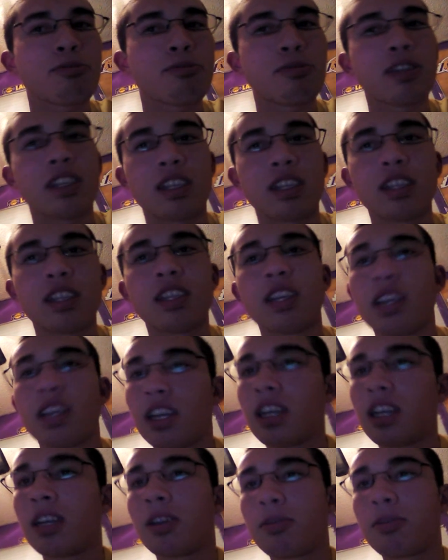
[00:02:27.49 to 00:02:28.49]
But
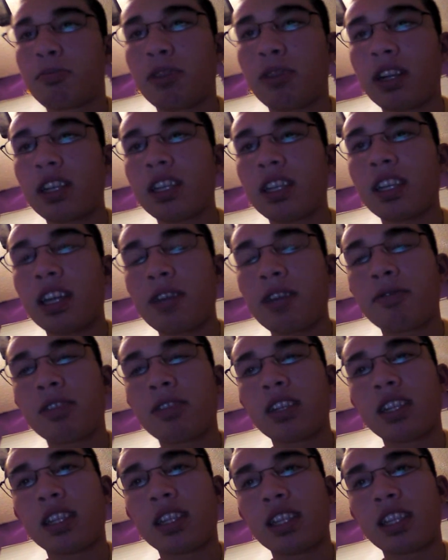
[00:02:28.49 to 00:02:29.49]
Brionac at
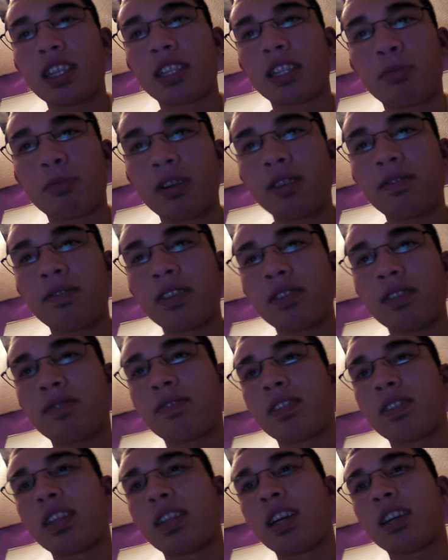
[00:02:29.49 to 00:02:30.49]
1, I think that's perfect
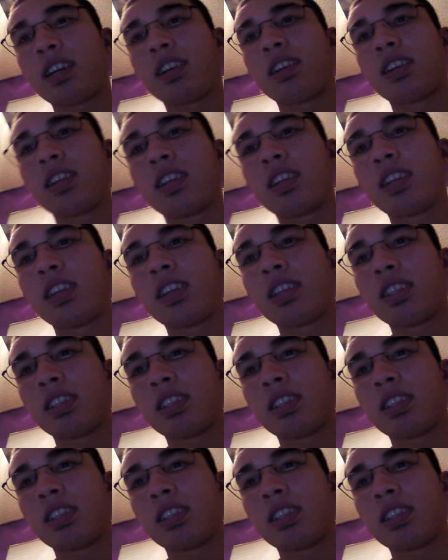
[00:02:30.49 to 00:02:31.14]
for that card.